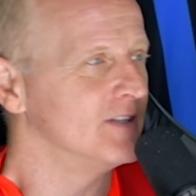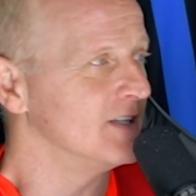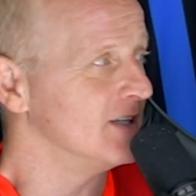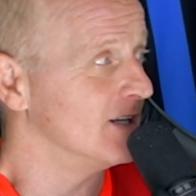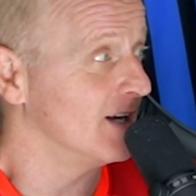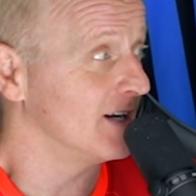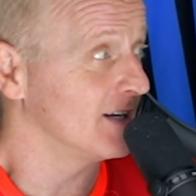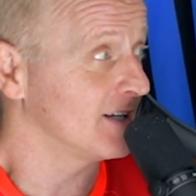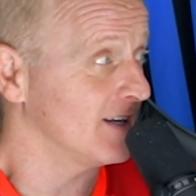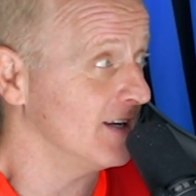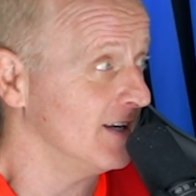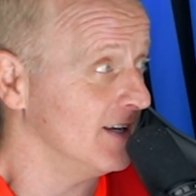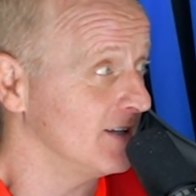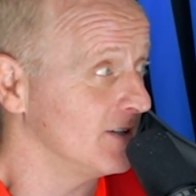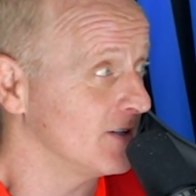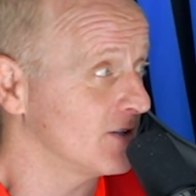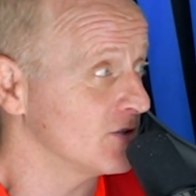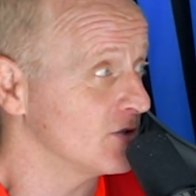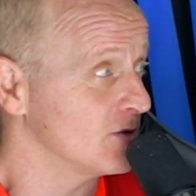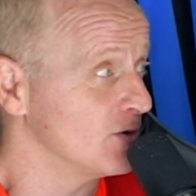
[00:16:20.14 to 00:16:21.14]
Didn't like it.
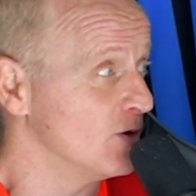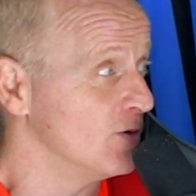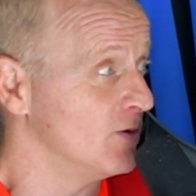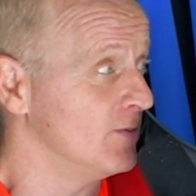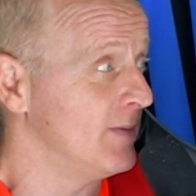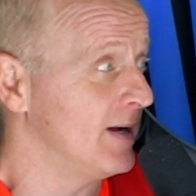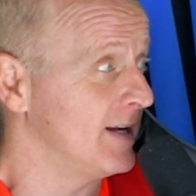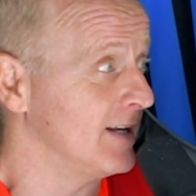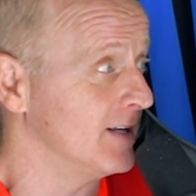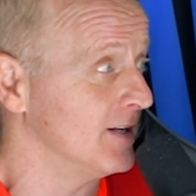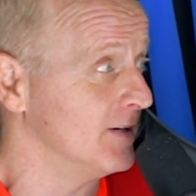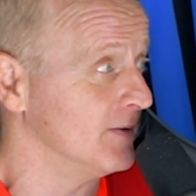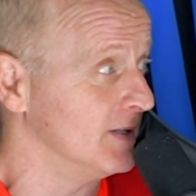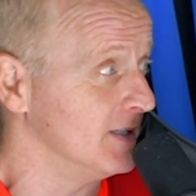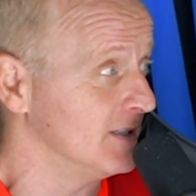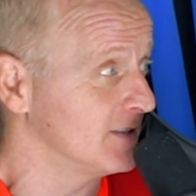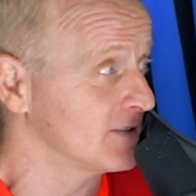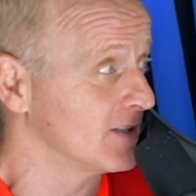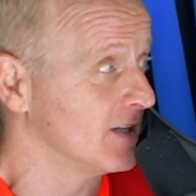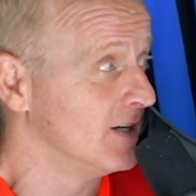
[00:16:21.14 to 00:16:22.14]
Because your old mate
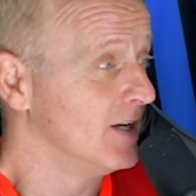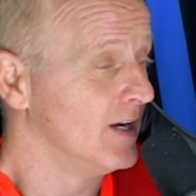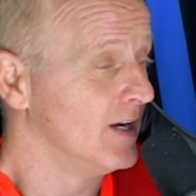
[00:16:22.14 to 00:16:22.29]
Lewis